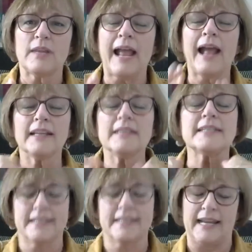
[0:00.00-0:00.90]
how do you
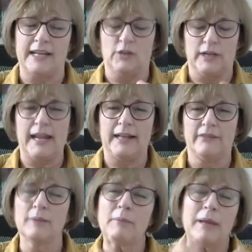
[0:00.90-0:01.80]
stay creative?
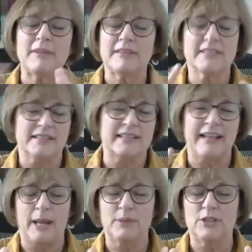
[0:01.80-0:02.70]
And maybe this doesn't
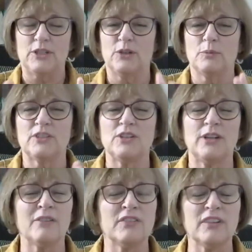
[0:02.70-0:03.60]
happen to you, but do you
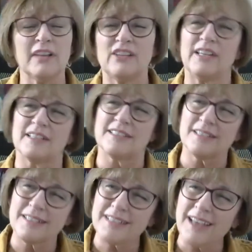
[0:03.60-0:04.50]
ever feel like you get
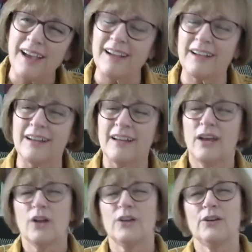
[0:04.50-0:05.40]
stuck
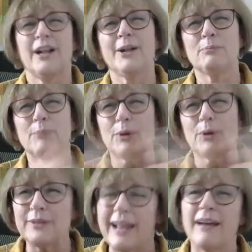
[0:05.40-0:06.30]
or you're kind of
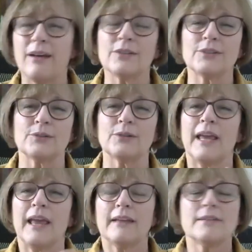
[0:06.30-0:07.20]
burned out or
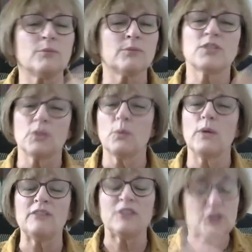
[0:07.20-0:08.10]
so
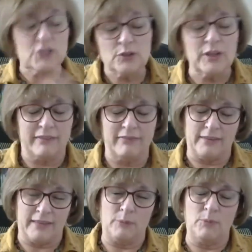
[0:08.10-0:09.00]
if you do get
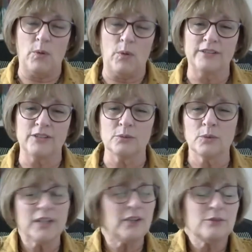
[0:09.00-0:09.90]
to that point, do,
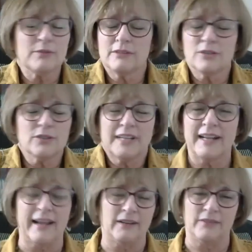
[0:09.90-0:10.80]
what do you do to get
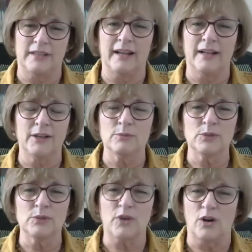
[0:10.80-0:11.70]
out of it? How do you
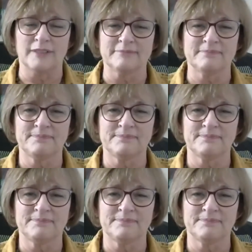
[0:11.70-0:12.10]
move on?